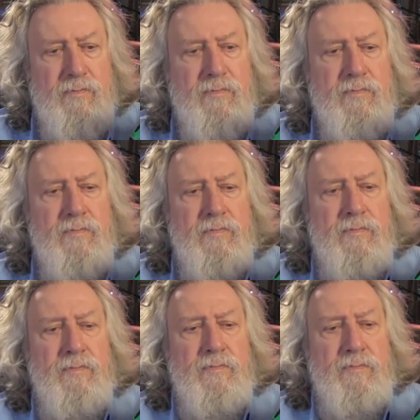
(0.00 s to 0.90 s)

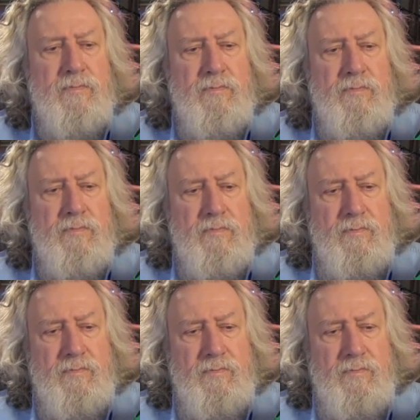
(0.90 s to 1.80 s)

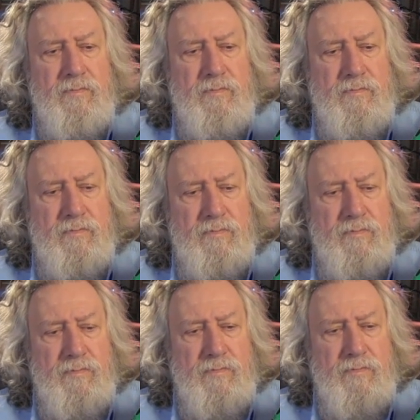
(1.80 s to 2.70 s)
(silent)